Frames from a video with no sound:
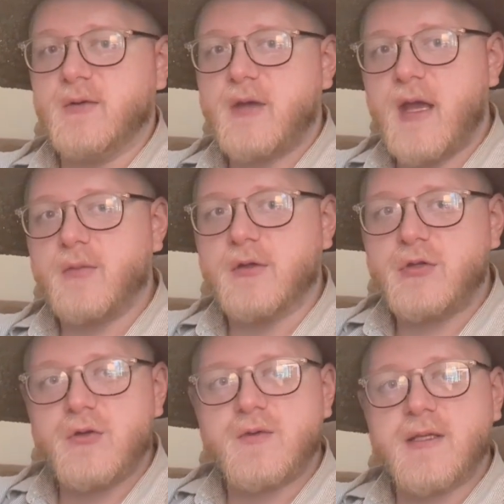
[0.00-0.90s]
You can't be
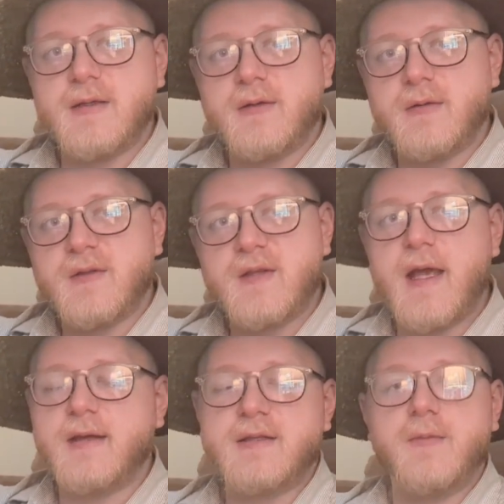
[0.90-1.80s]
choosing
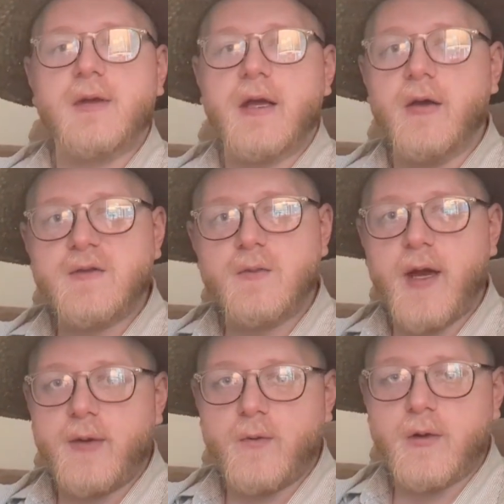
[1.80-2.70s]
saying something else
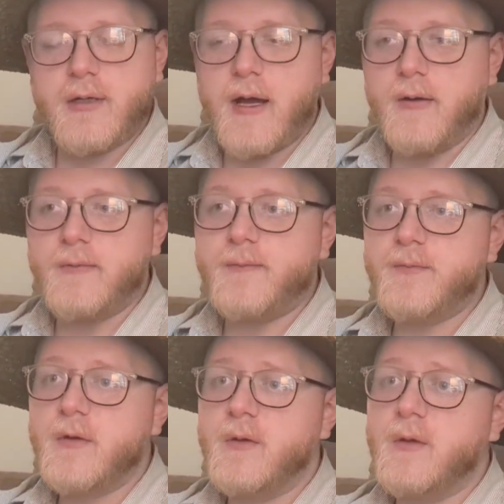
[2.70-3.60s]
might work out.
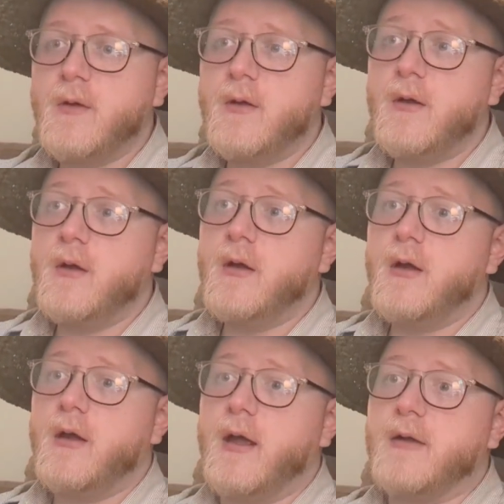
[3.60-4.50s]

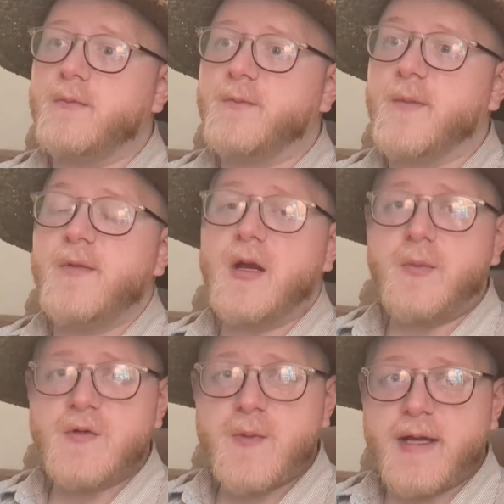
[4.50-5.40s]
And from
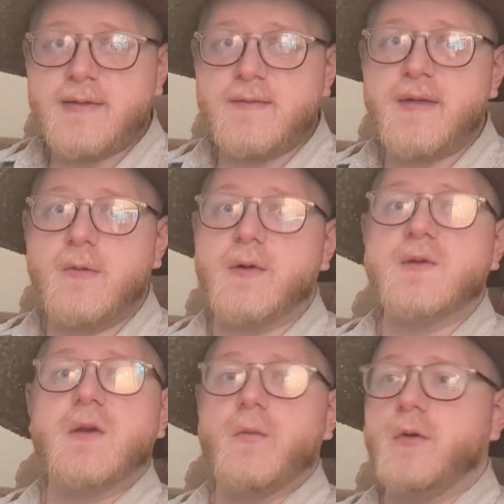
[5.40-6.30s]
their perspective, they
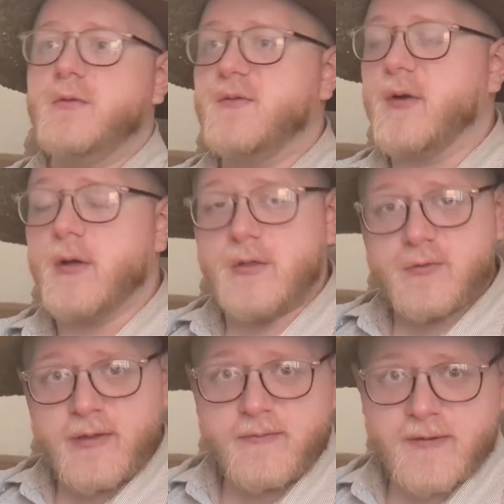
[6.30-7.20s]
want someone who's very
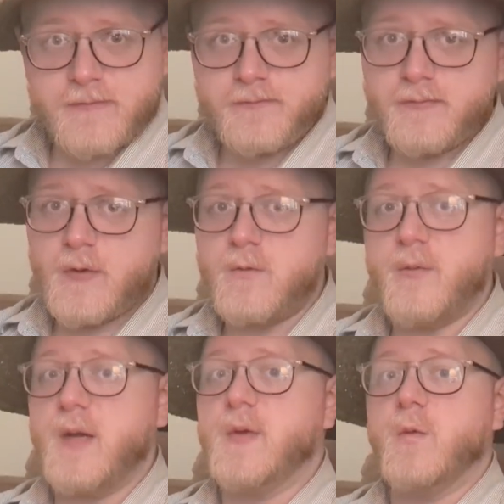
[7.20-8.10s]
driven,
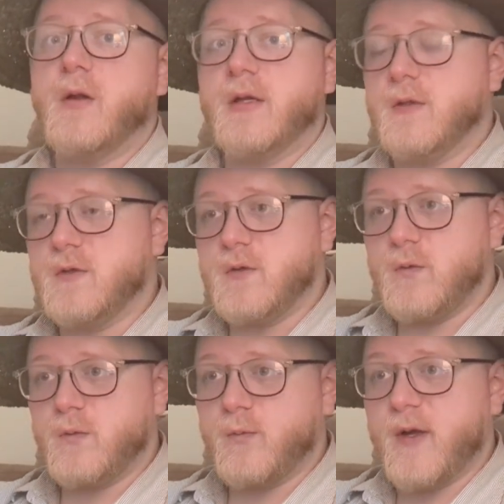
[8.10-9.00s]
who might be willing to
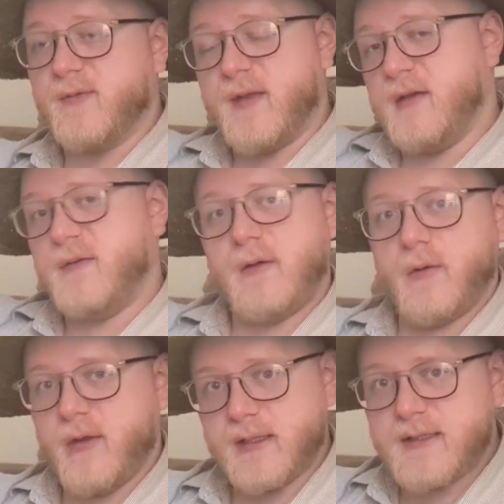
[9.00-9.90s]
do what they
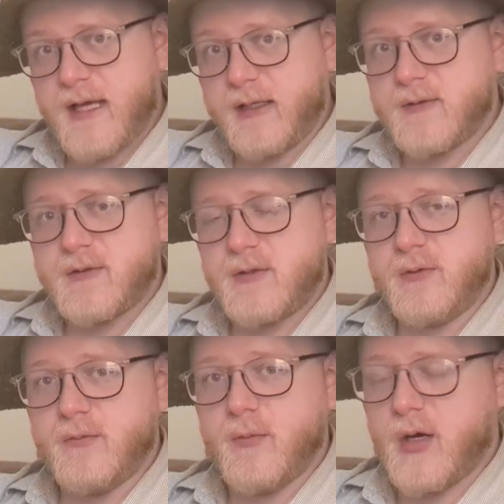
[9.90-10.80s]
feel it takes
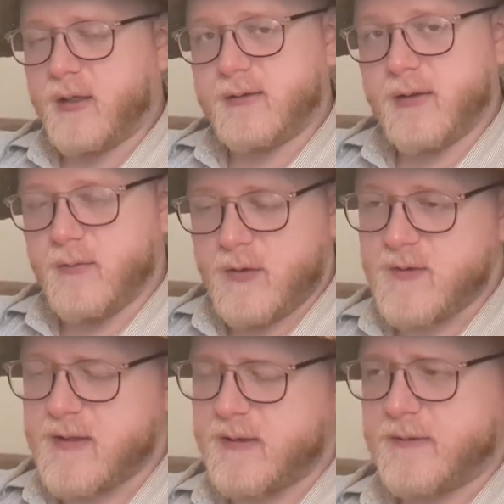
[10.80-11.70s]
to market their
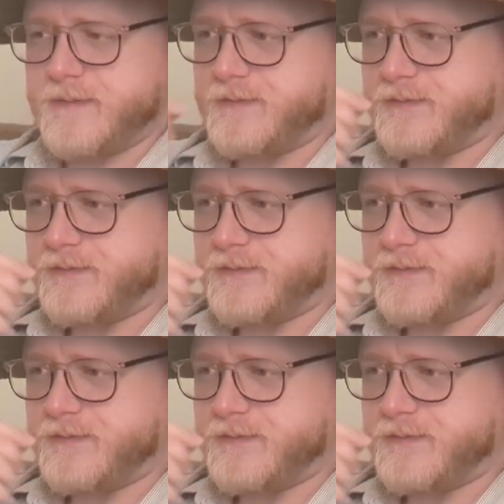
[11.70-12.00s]
music.